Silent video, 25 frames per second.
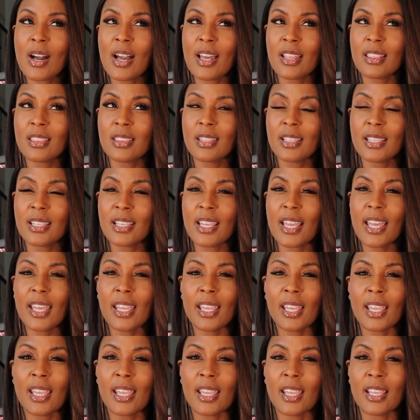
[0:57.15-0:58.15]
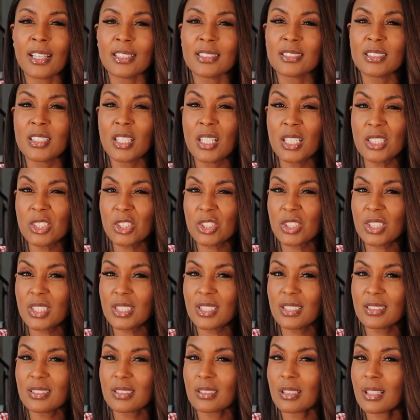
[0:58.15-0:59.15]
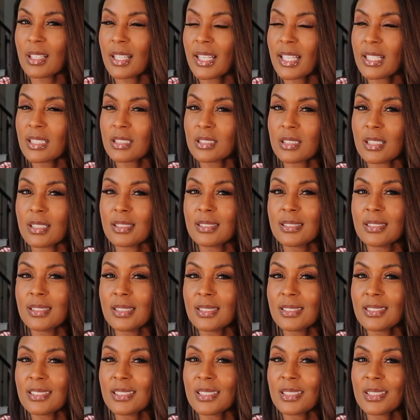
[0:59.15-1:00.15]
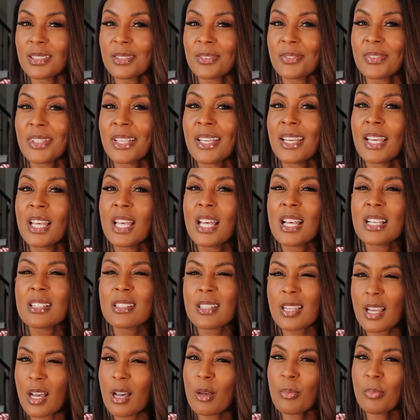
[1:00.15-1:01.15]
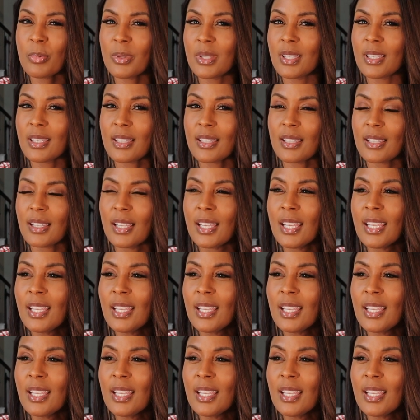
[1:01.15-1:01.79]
I think, a touchy slash sensitive topic.